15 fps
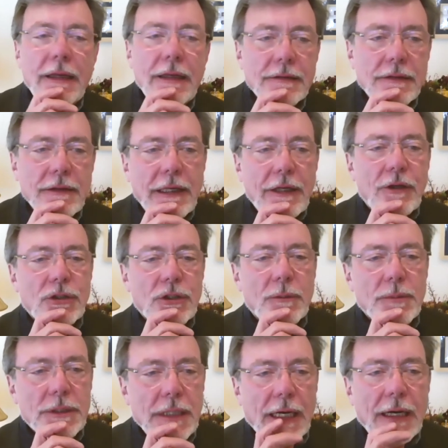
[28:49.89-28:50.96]
and his
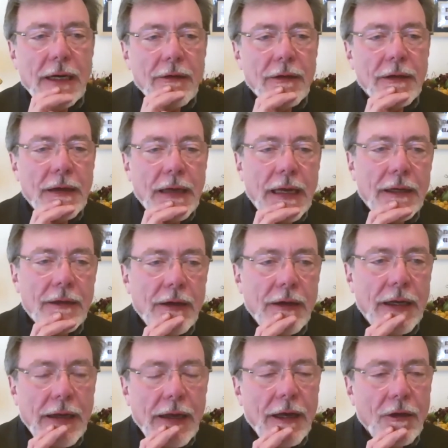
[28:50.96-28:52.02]
leadership style
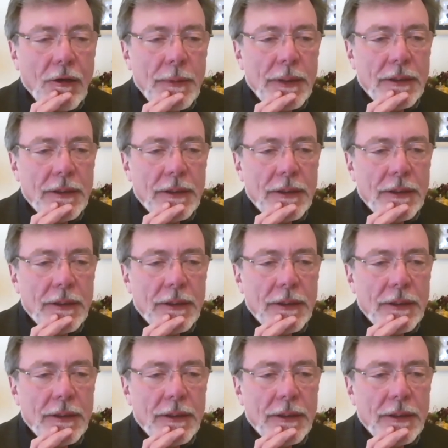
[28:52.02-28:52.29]
and an